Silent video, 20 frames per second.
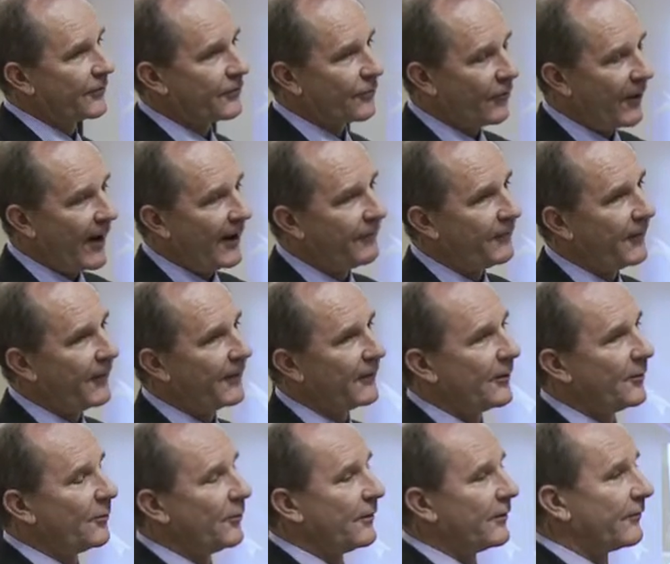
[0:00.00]
traffic
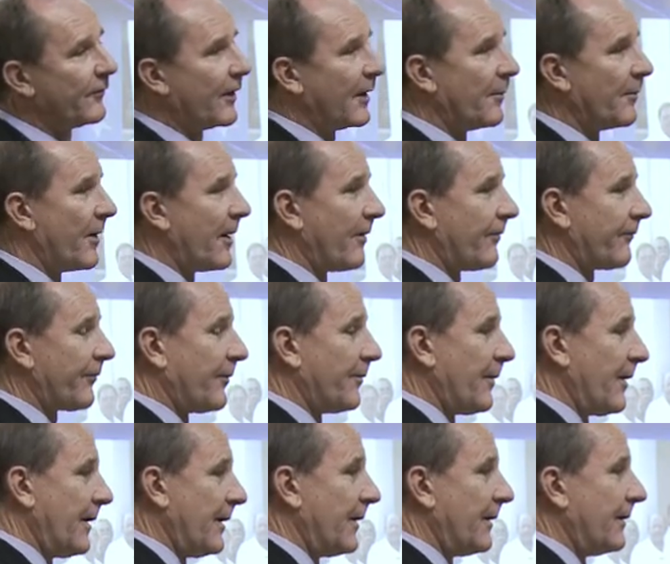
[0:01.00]
that would have come off the
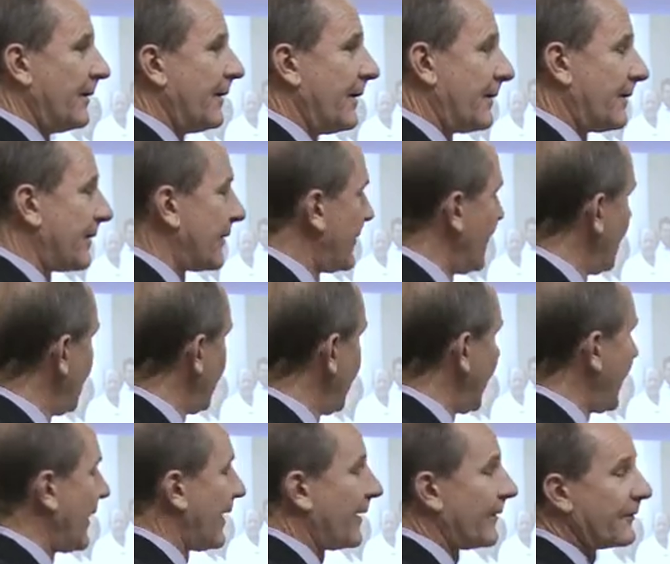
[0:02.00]
mountain at the
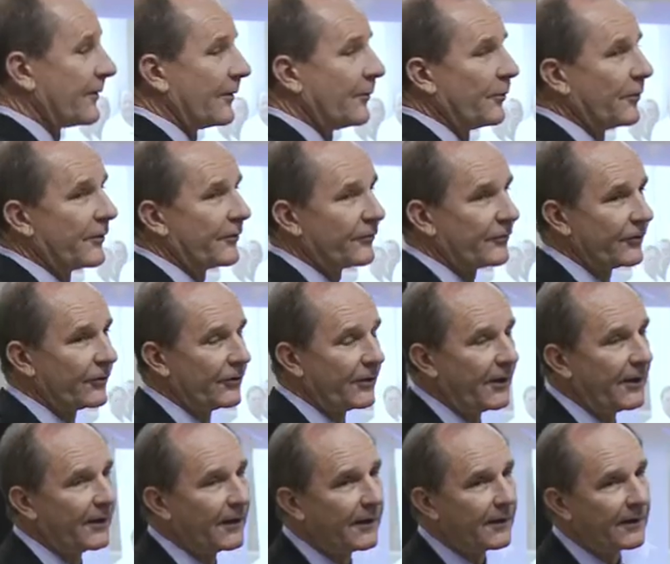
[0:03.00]
courthouse, it would have stood
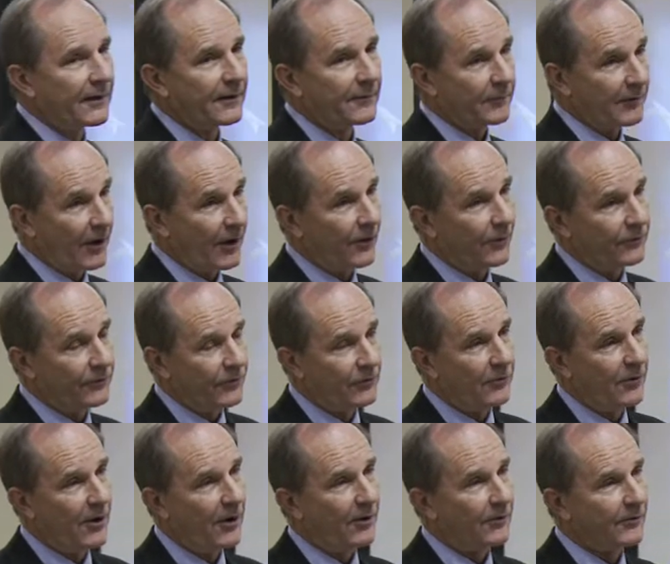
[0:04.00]
in, uh, caused
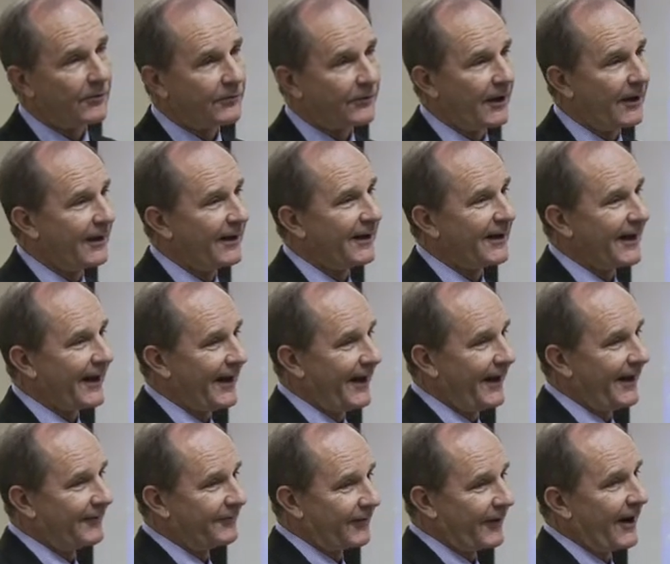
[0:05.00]
you all to stand in
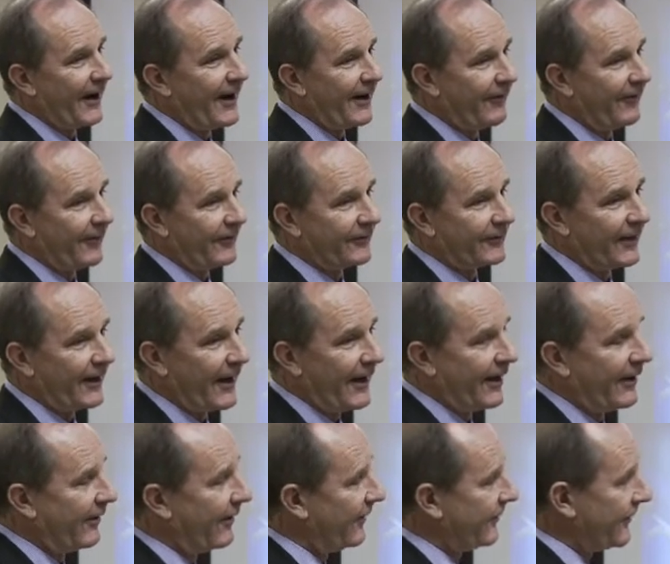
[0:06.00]
line for hours and
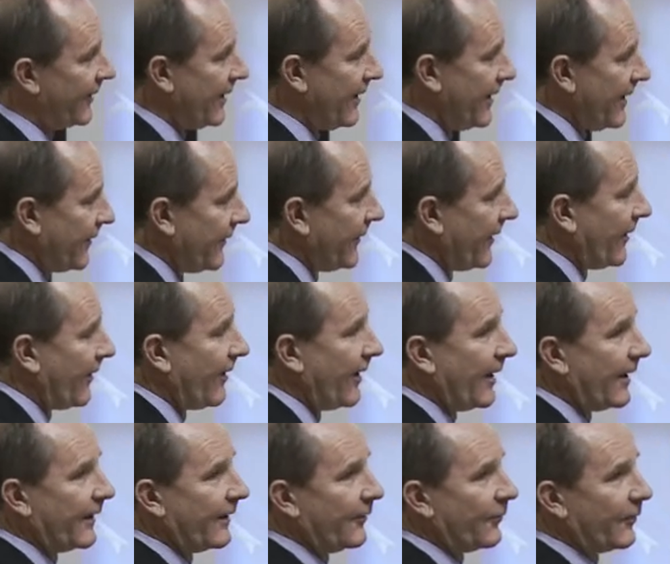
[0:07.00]
hours. They're
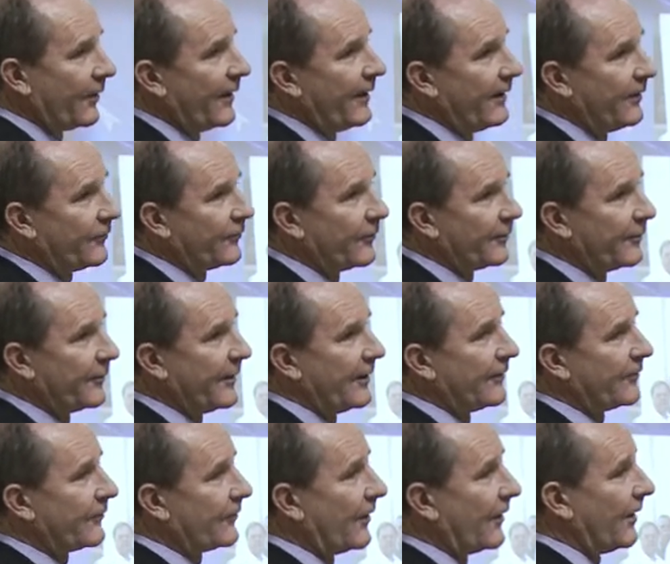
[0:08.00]
out at Rainsville
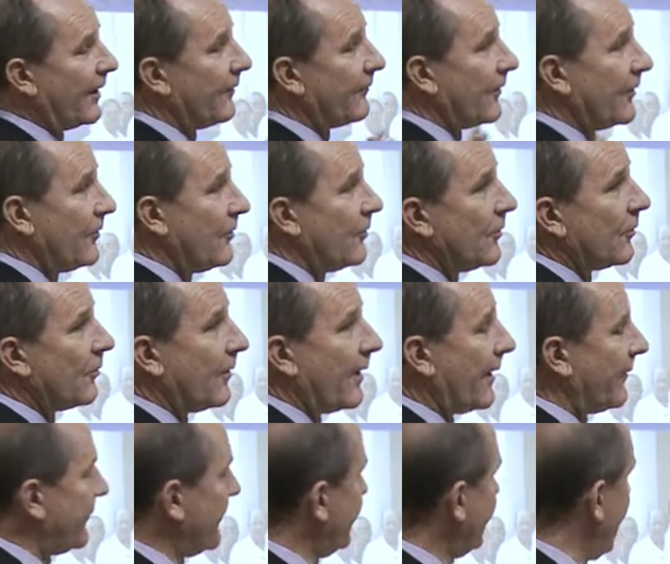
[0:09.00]
being served, and you don't
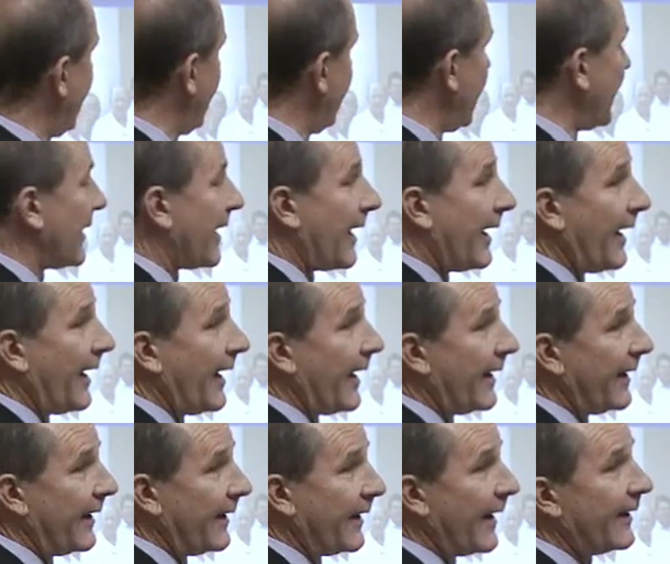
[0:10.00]
have to stand in
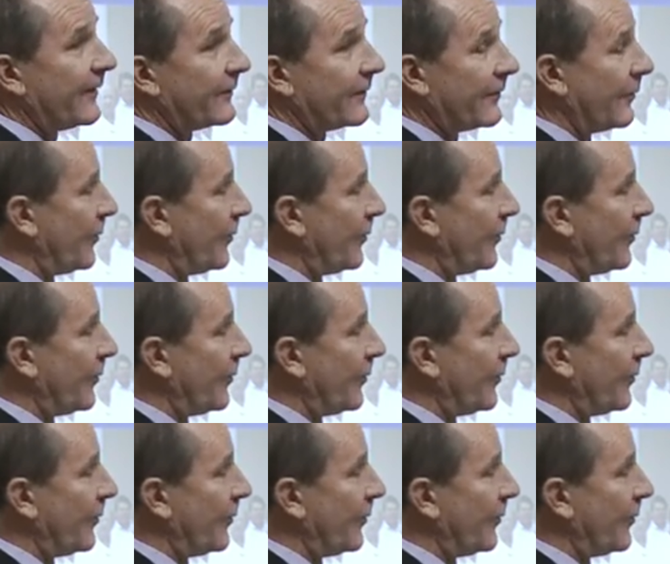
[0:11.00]
line, and that's